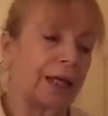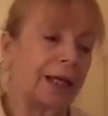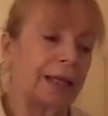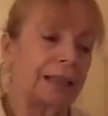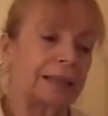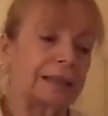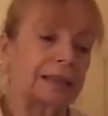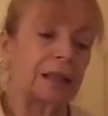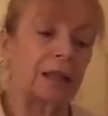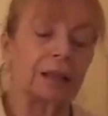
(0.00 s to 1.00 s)

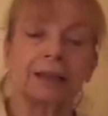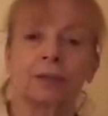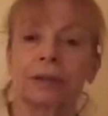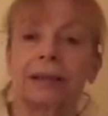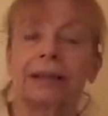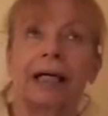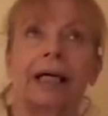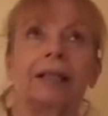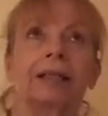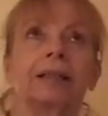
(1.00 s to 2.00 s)
is I saw
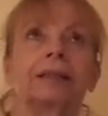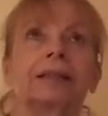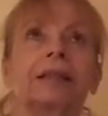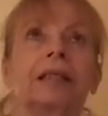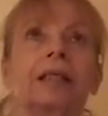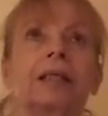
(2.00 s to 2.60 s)
today that